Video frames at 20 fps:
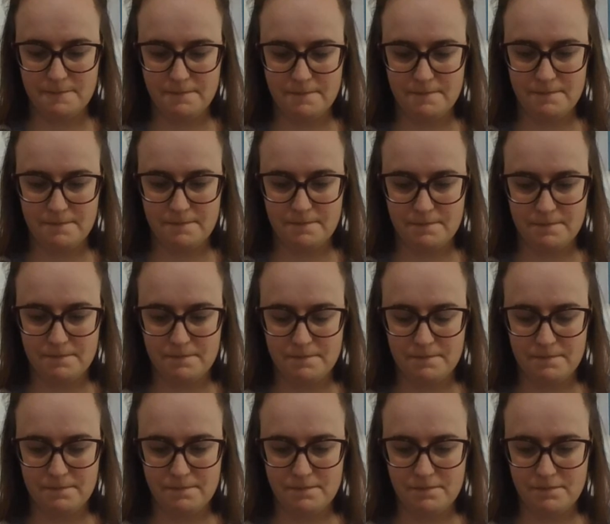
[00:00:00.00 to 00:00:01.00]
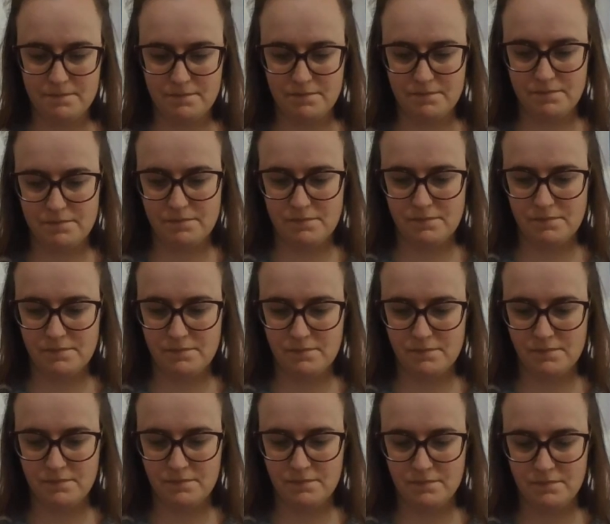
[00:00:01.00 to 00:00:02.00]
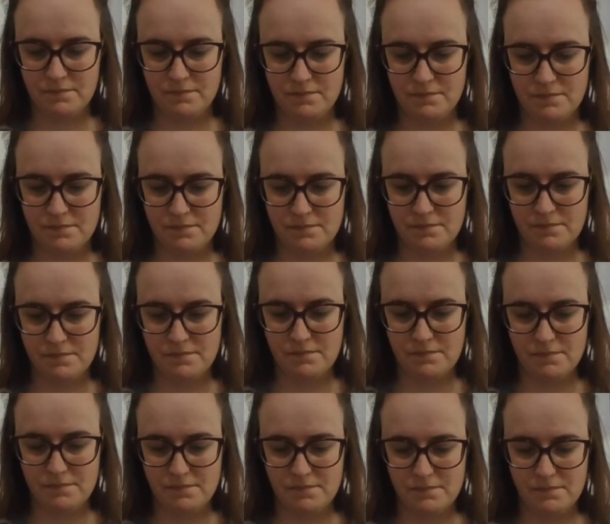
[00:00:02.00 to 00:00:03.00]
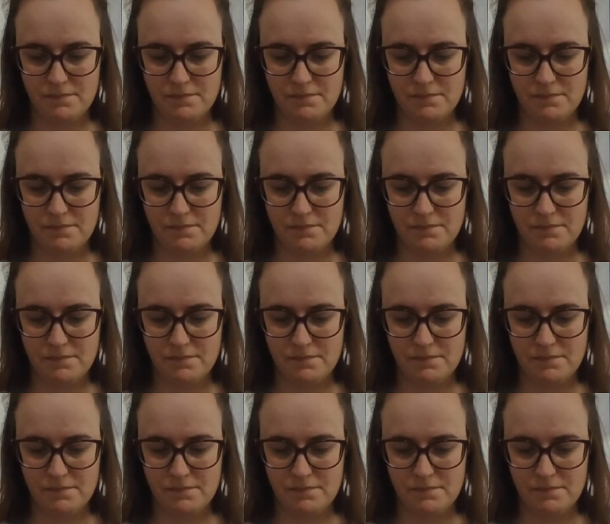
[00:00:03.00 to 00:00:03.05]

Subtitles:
Nobody speaks.